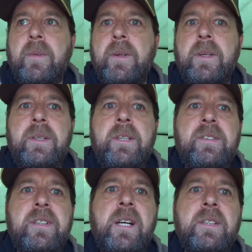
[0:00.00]
and
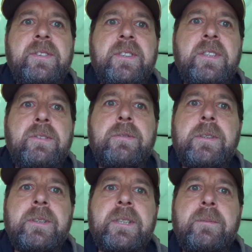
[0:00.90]
it's like still
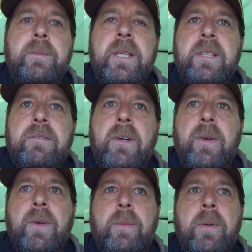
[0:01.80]
running, picked the
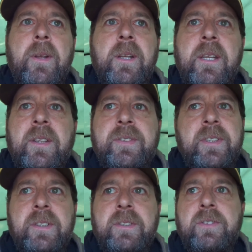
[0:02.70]
rod up and then that's
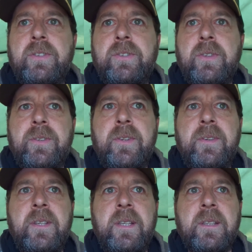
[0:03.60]
it, there's just
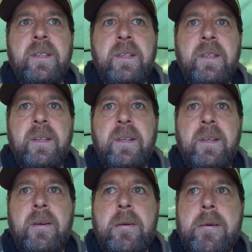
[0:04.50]
nothing there.
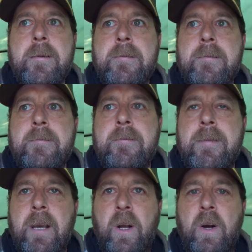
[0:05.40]

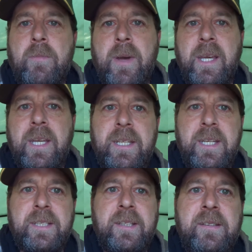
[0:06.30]
I can't make any
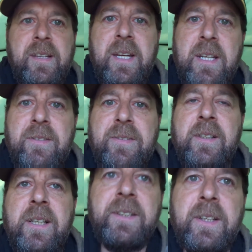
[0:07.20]
head and tail of
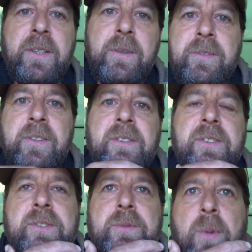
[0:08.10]
it. I don't know if it's
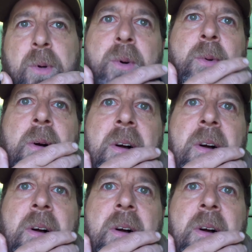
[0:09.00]
small